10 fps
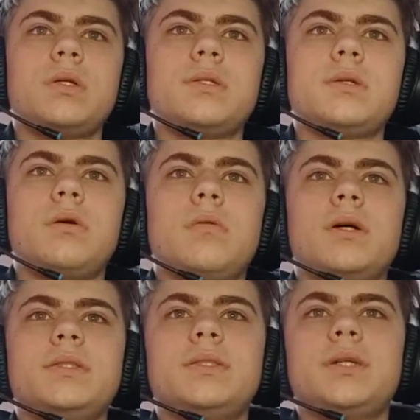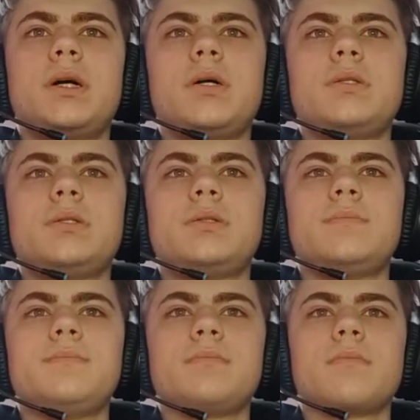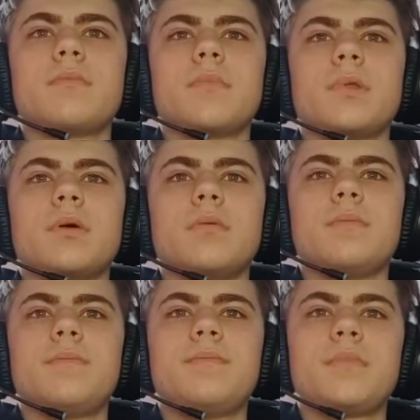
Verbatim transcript: So let's start. Mm.